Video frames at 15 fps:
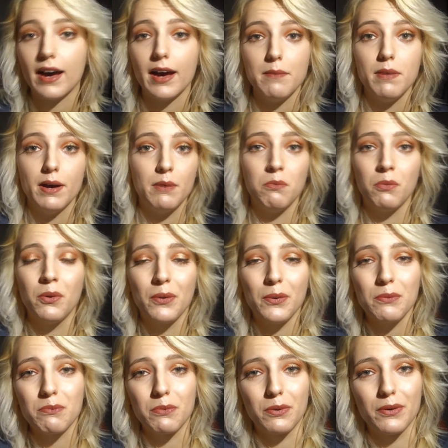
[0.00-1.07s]
buy more
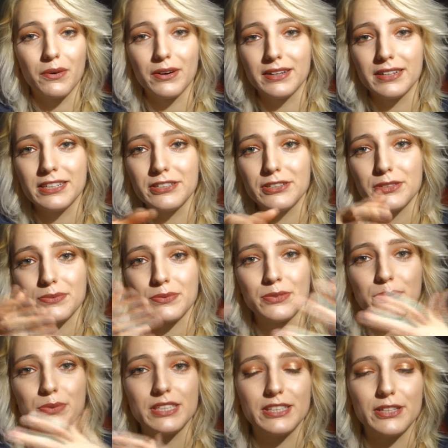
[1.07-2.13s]
and more and I just want
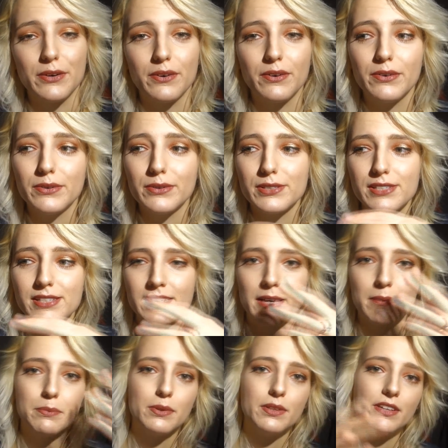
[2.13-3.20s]
to read those and I
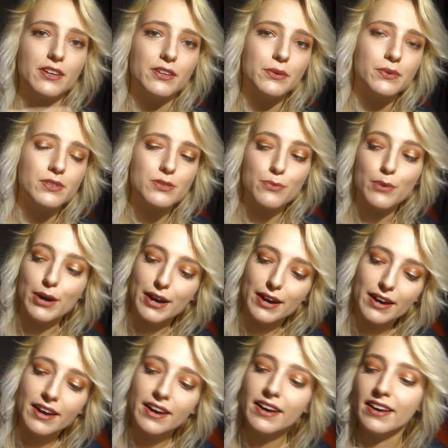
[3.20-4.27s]
put the other ones
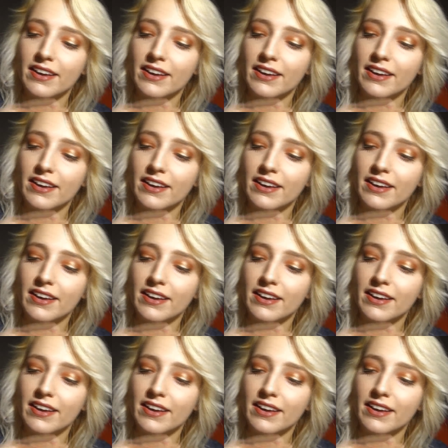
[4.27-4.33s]
away,